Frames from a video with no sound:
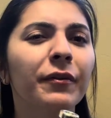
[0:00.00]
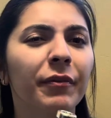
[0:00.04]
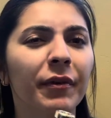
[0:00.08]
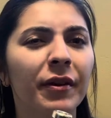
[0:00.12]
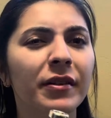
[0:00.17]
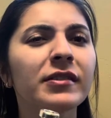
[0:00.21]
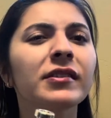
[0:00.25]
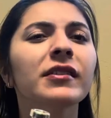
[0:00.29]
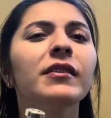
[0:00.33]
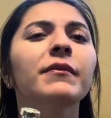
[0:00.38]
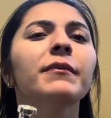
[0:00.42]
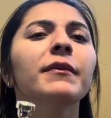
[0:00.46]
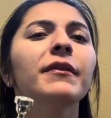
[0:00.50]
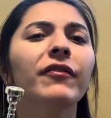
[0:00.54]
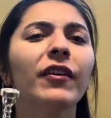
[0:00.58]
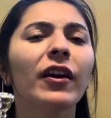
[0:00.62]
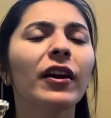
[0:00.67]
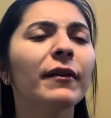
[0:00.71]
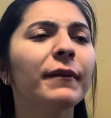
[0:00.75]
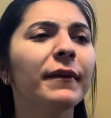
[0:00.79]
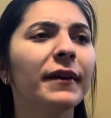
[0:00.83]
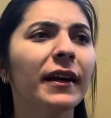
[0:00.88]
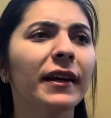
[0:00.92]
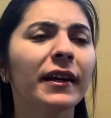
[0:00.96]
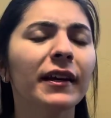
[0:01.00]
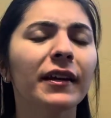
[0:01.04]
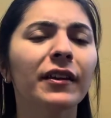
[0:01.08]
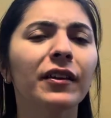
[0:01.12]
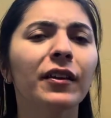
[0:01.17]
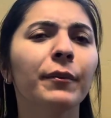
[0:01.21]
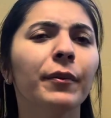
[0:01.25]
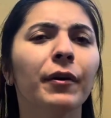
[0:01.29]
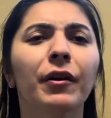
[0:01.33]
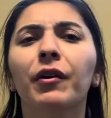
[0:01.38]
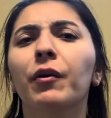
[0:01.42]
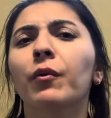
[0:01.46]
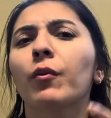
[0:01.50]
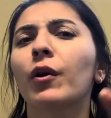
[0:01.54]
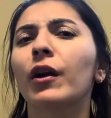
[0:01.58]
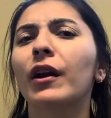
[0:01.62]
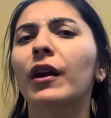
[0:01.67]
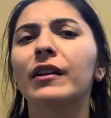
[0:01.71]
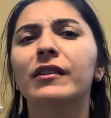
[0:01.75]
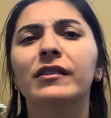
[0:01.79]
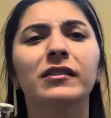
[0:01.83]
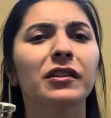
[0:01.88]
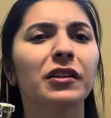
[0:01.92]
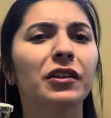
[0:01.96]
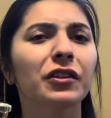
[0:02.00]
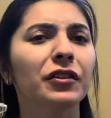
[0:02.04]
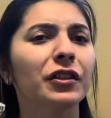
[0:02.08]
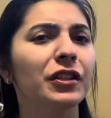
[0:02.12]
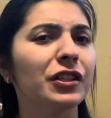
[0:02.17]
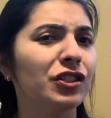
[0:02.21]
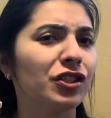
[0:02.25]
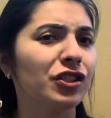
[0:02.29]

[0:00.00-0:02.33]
but it's in the very beginning of the book where it's literally